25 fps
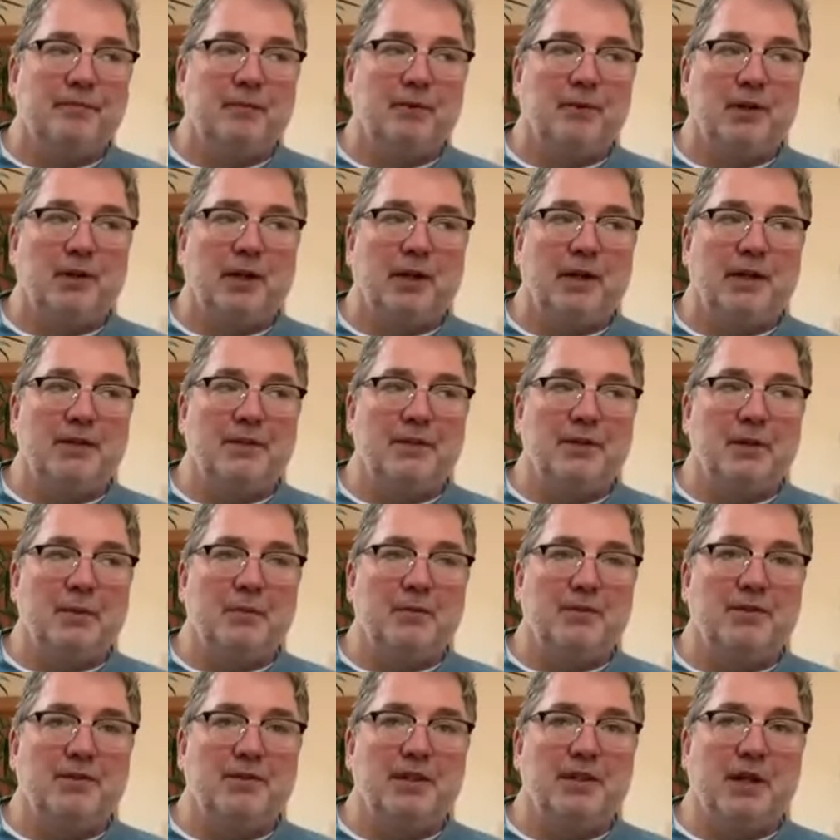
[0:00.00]
Right? So
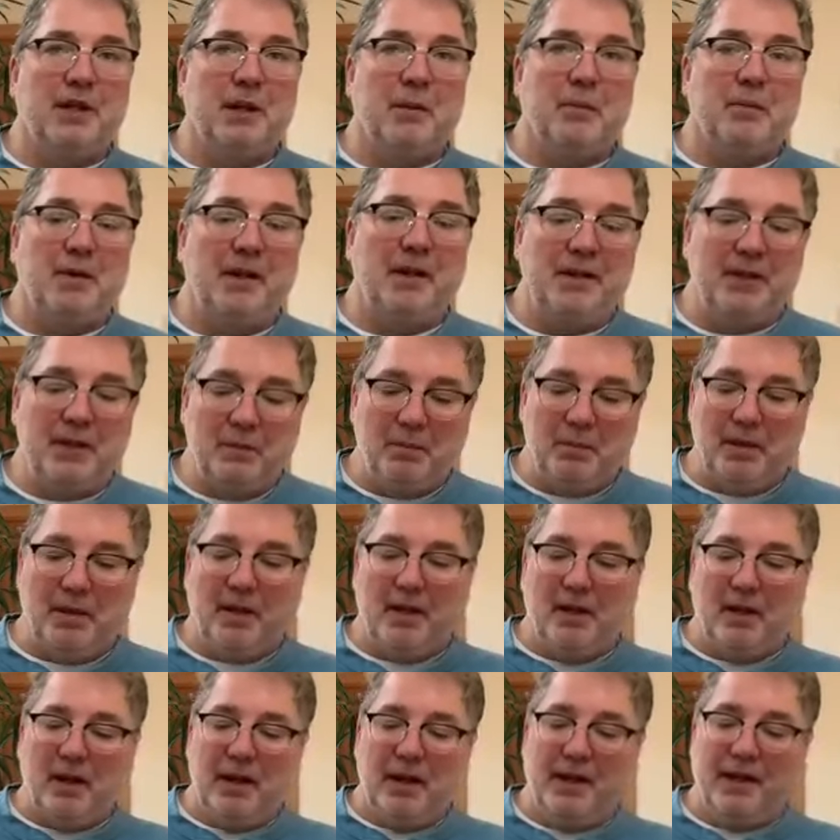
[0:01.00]
I'm in the
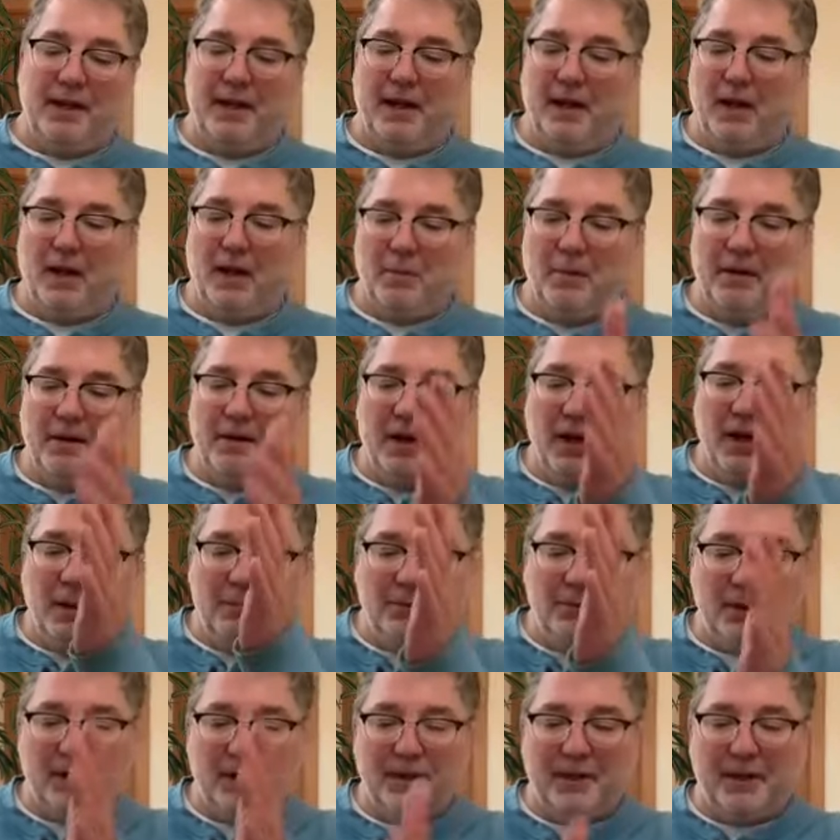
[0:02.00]
midline now, but now
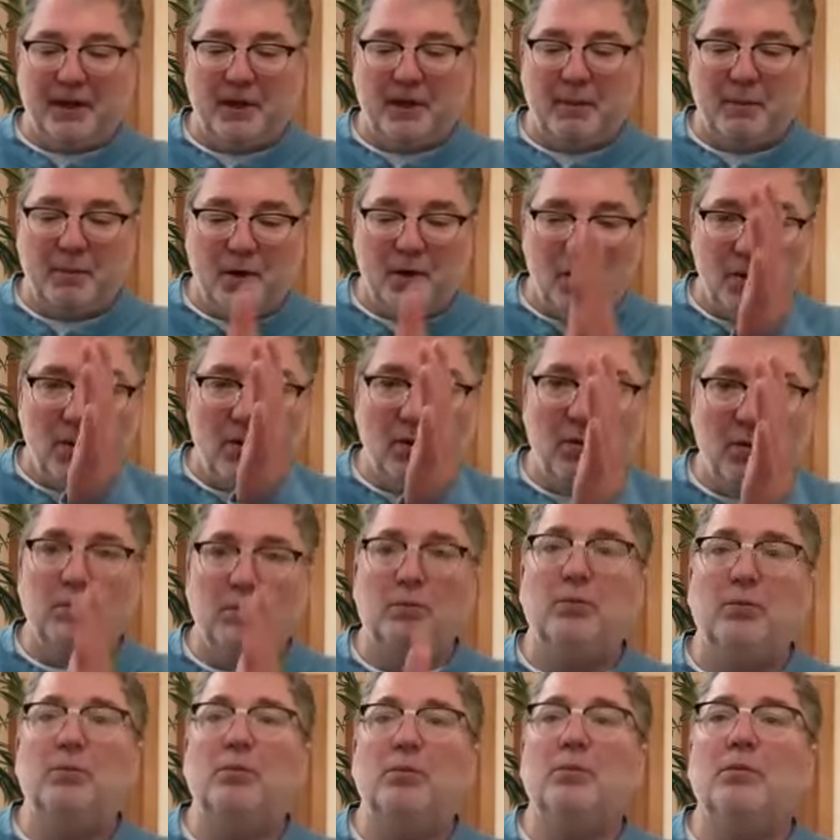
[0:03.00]
I'm trying to come
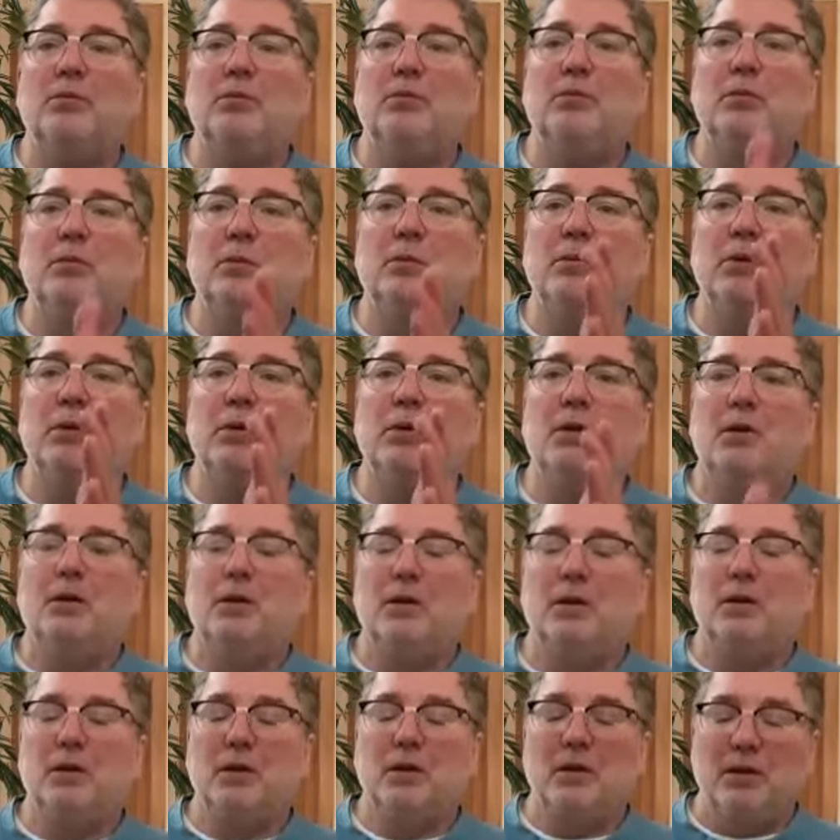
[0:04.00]
home.
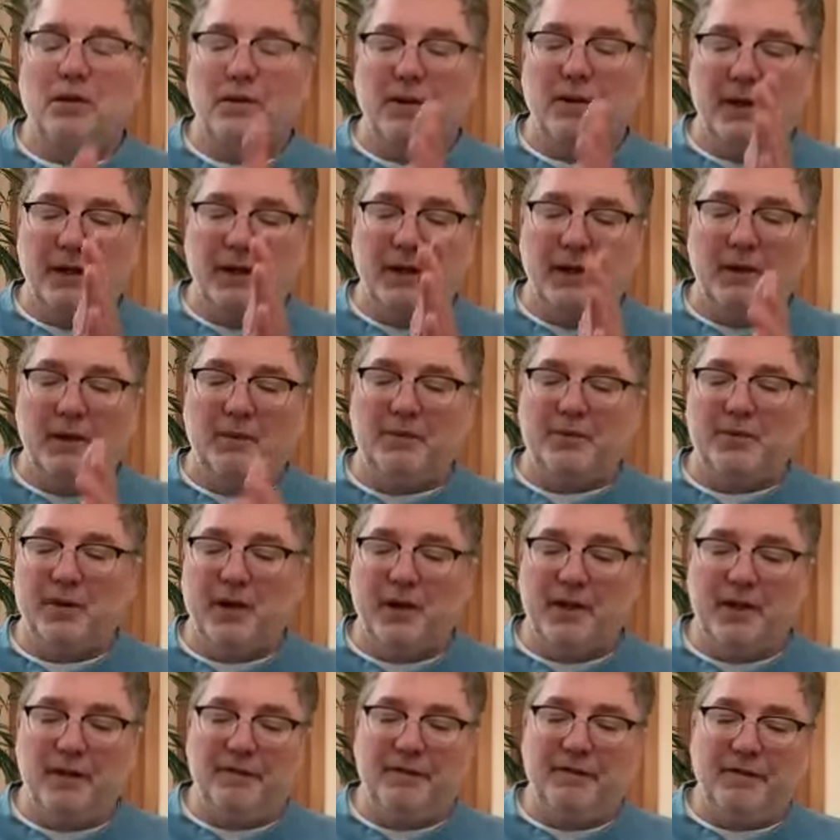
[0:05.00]
Right? I'm
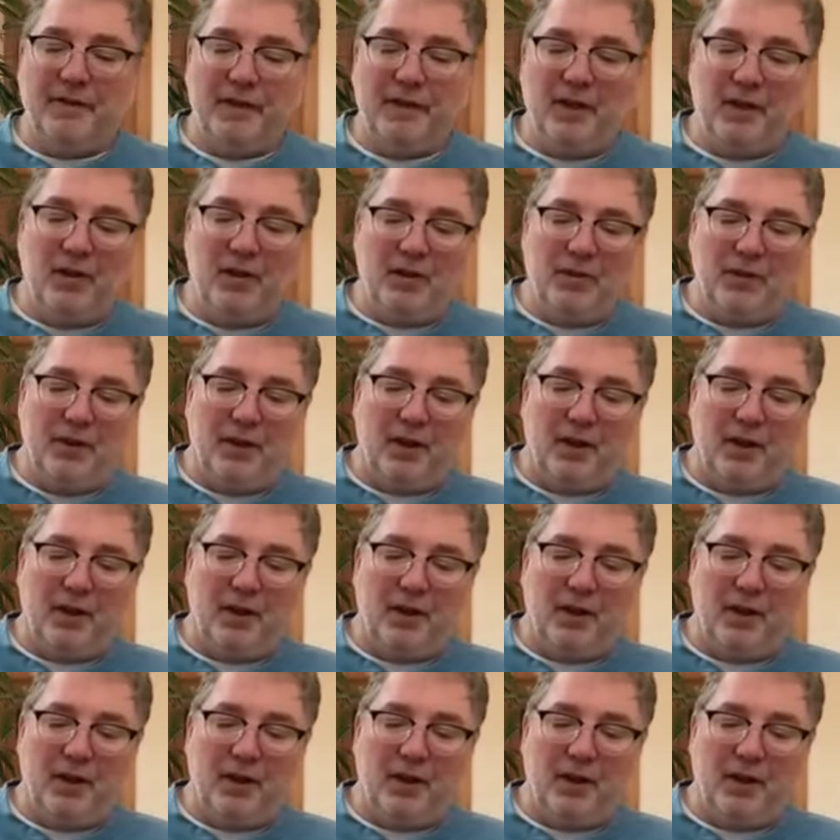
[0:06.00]
trying to feel